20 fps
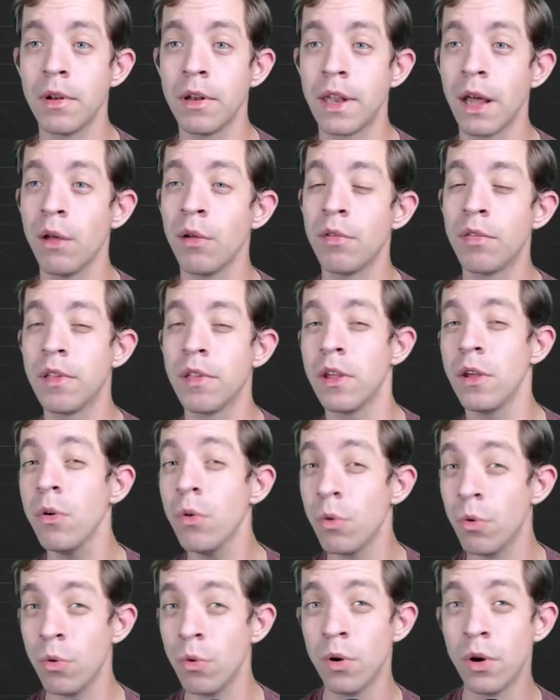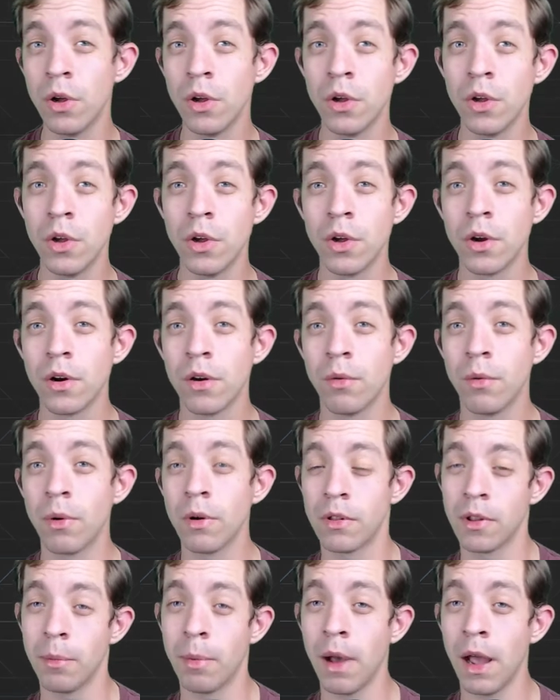tells you
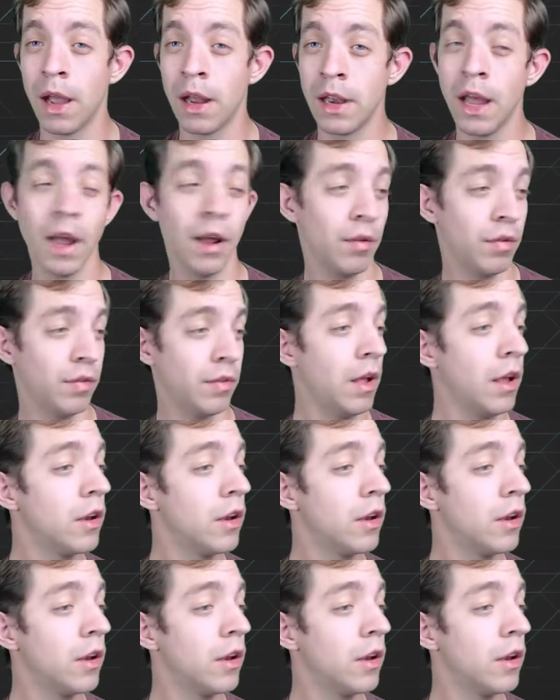what to buy next.